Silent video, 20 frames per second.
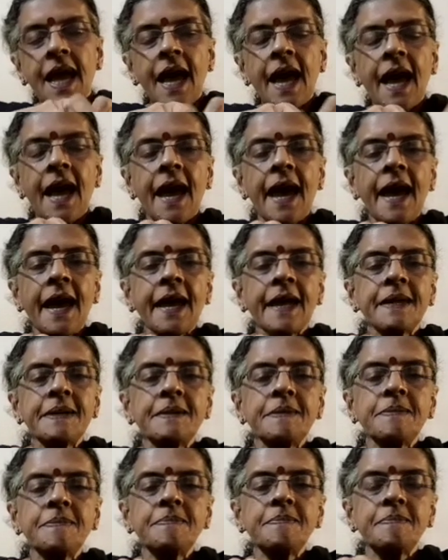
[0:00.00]

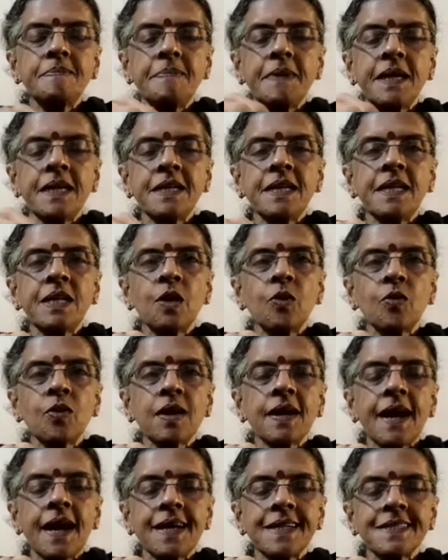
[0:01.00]
and made it look
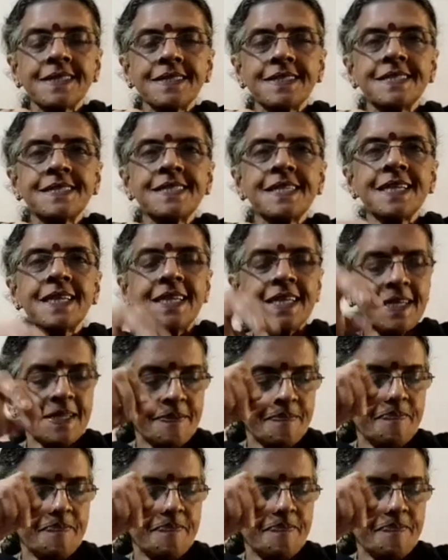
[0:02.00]
like the sea.